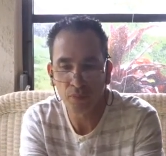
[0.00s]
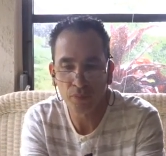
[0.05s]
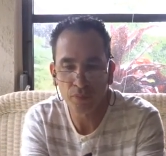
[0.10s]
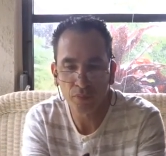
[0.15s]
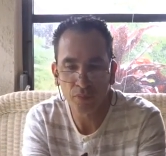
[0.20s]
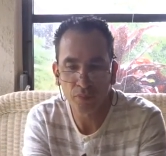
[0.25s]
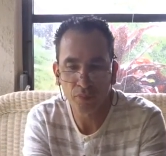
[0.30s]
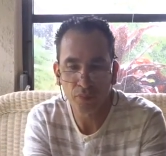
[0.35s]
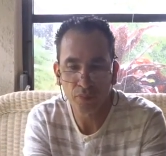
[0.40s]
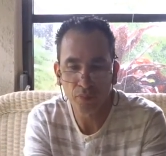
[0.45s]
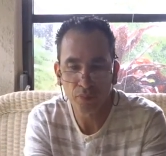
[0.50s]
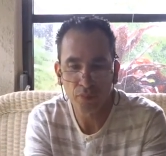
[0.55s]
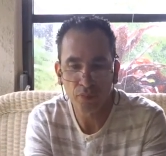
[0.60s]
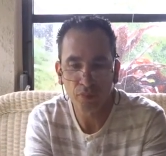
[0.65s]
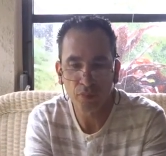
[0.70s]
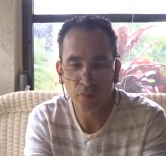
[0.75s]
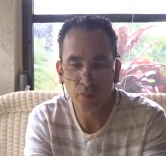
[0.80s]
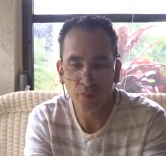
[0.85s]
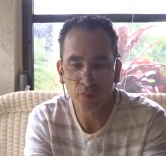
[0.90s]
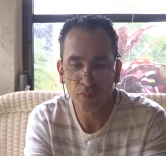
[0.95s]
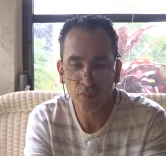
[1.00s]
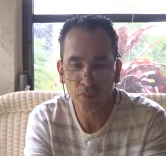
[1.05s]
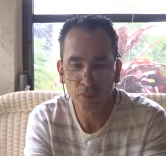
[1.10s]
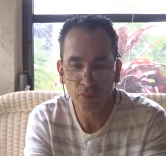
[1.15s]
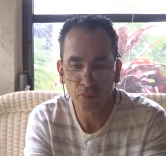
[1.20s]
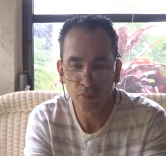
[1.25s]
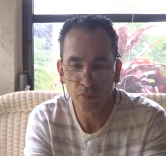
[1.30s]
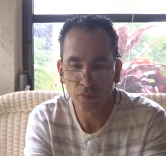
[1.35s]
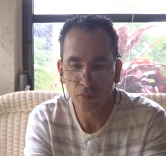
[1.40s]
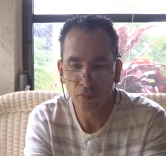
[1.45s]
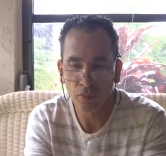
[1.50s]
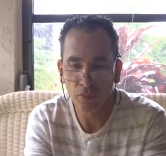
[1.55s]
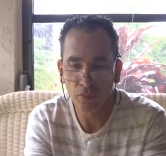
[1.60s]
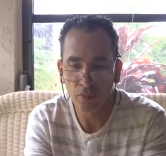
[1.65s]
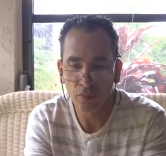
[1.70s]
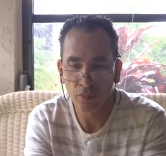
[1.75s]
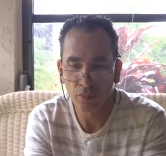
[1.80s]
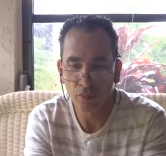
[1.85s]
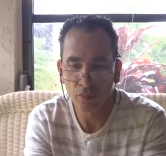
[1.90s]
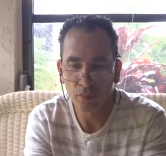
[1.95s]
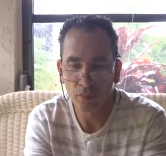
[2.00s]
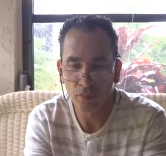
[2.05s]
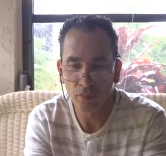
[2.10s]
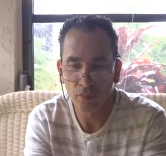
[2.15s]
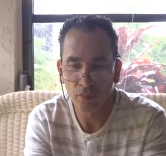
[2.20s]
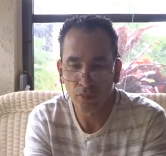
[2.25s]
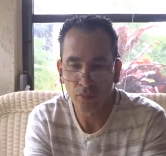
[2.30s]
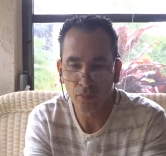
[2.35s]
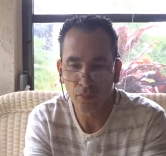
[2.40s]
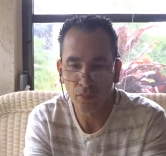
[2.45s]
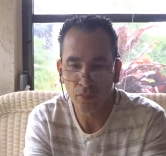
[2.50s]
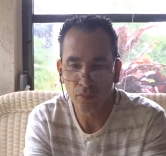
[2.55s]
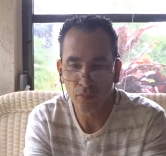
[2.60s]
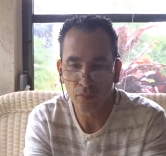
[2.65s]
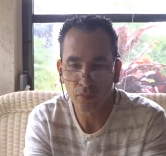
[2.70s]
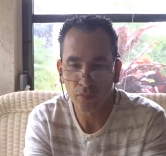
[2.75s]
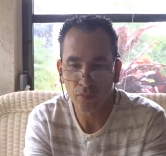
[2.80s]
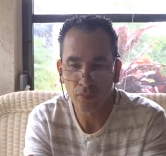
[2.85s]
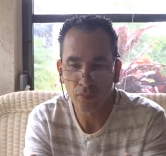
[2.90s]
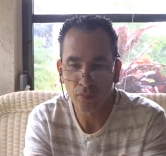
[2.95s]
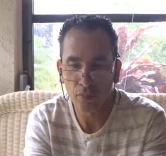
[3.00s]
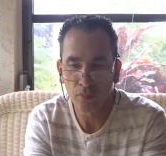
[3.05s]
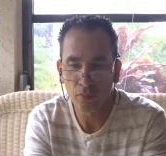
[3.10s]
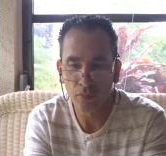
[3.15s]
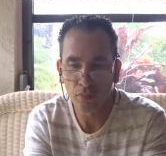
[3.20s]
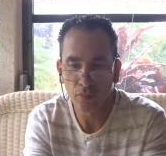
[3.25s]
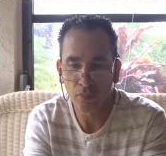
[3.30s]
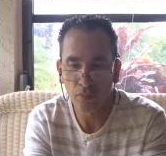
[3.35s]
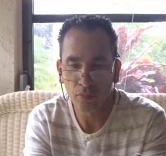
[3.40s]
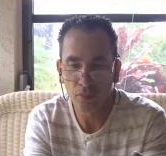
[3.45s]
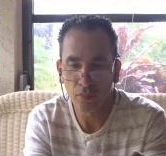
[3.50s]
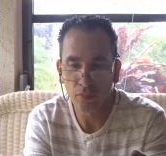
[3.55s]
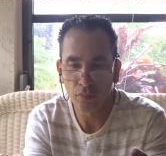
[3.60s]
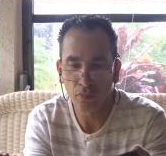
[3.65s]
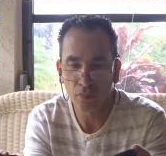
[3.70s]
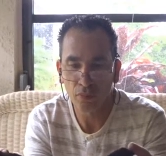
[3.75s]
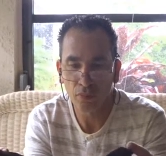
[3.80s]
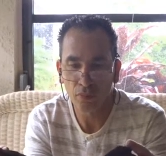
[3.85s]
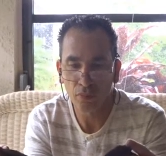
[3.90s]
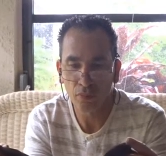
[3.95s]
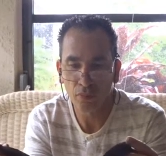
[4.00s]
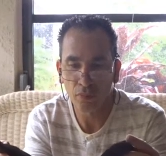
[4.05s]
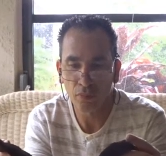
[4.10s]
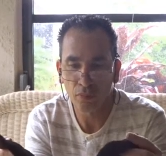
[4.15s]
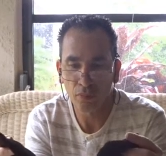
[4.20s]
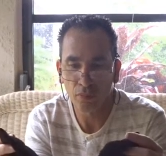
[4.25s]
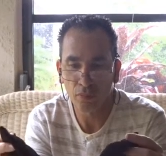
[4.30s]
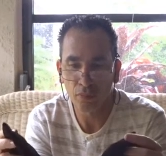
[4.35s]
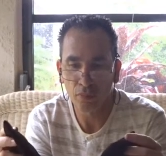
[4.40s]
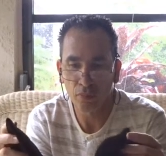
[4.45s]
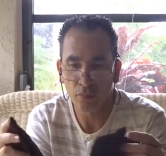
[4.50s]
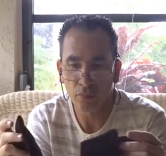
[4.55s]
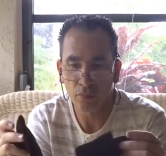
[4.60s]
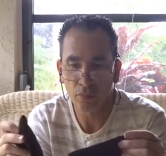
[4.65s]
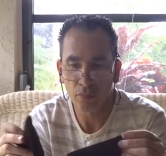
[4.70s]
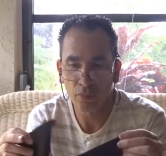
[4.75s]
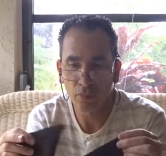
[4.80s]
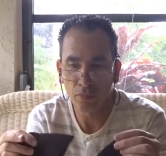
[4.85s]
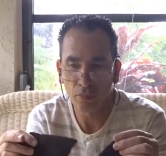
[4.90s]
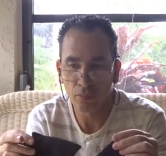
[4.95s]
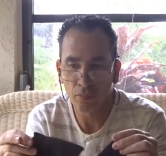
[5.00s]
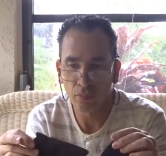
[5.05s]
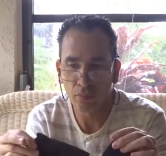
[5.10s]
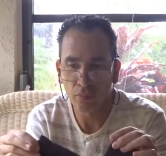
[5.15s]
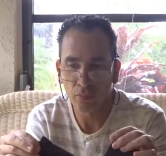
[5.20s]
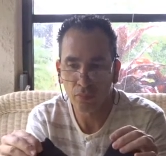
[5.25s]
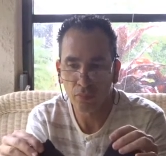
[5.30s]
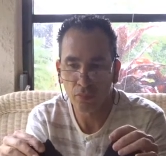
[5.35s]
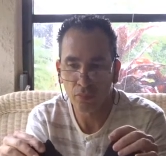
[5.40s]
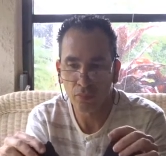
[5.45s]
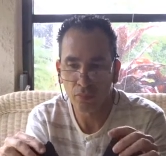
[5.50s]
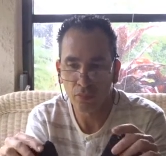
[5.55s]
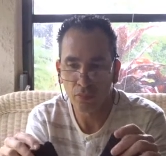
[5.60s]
Nothing is said.